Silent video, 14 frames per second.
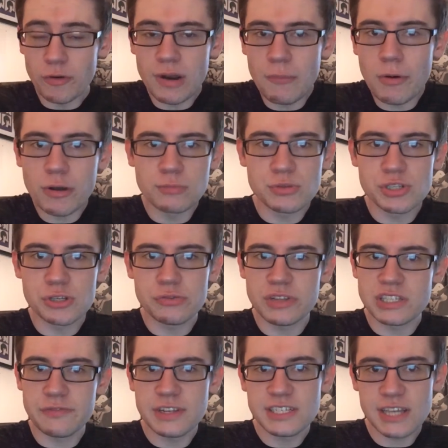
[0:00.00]
Hello everyone and welcome to
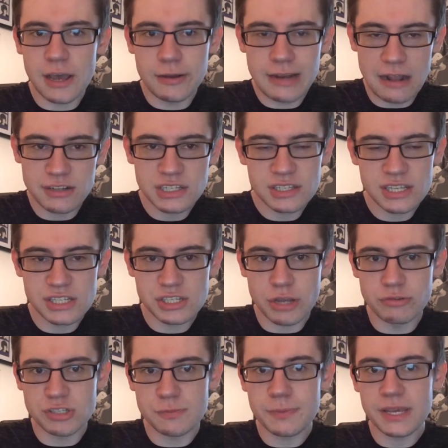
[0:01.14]
this video. Now this is
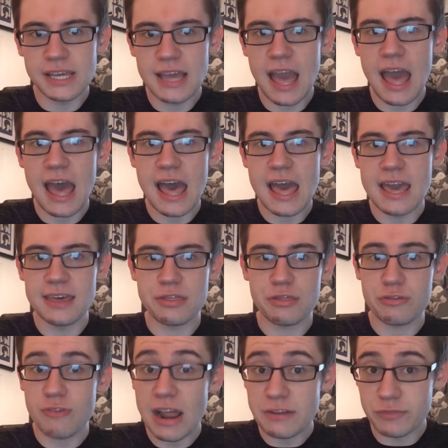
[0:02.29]
going to be a
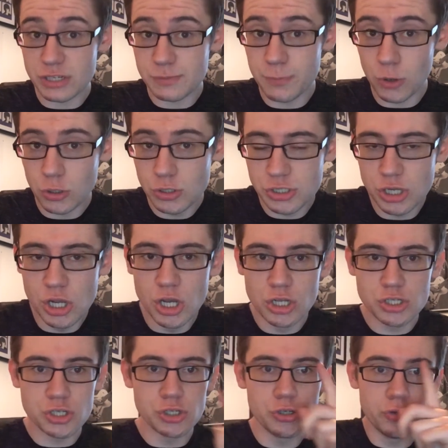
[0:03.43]
thread response
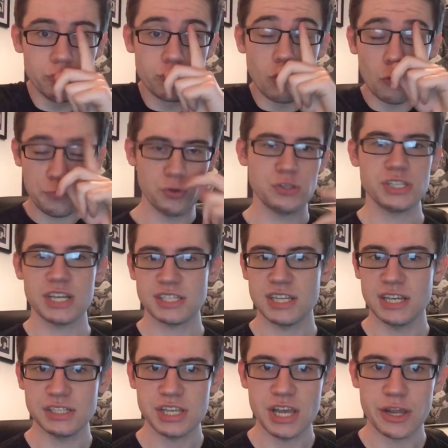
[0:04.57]
to
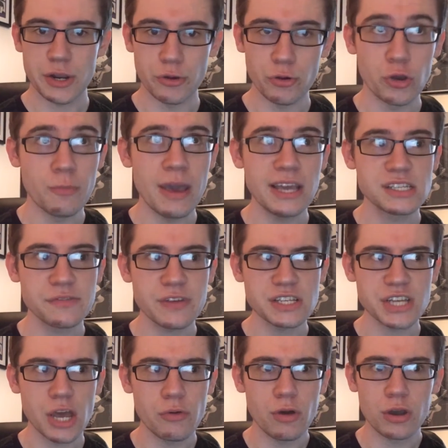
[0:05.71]
Rockboy680 who made a
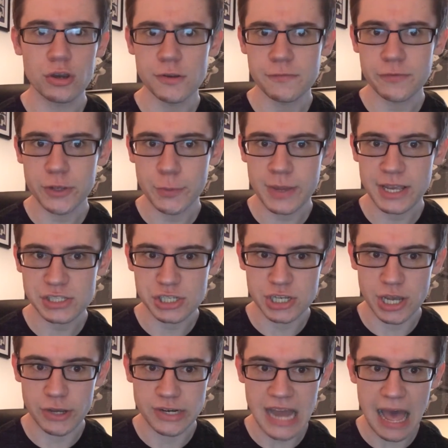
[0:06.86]
video a good few weeks
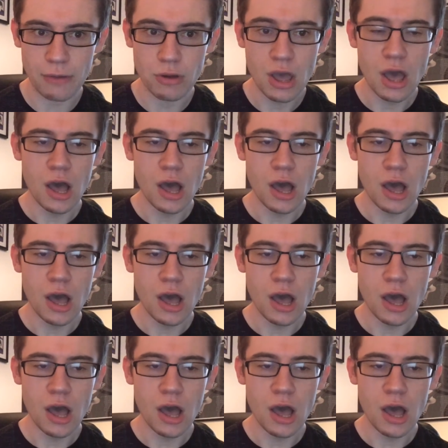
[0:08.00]
ago now